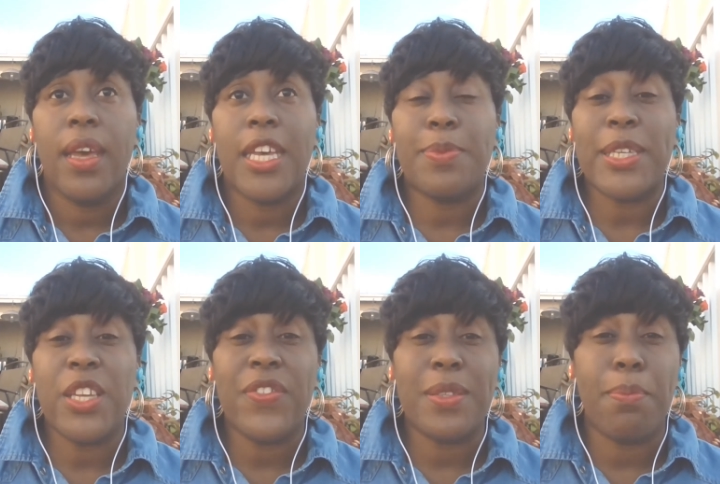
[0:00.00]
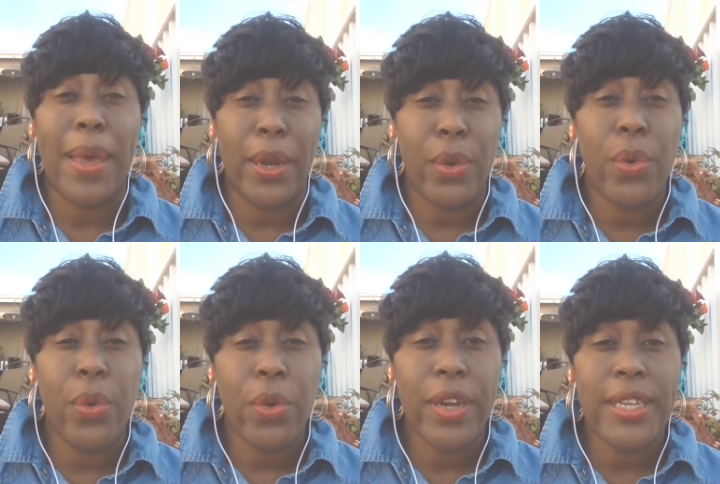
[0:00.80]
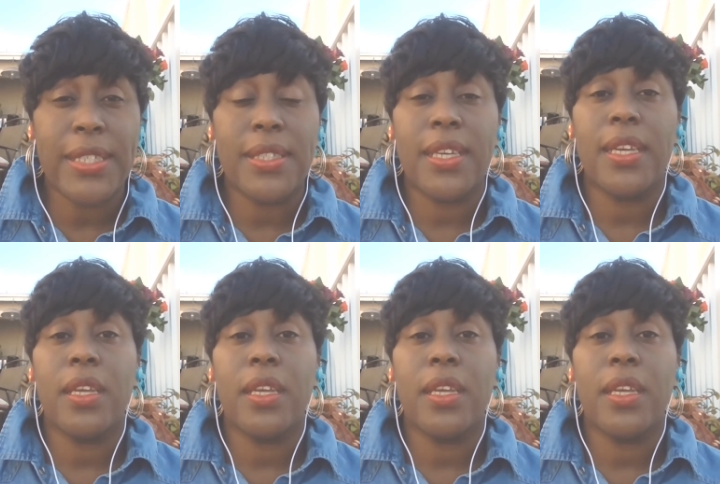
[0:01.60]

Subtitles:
especially if it's medical oriented,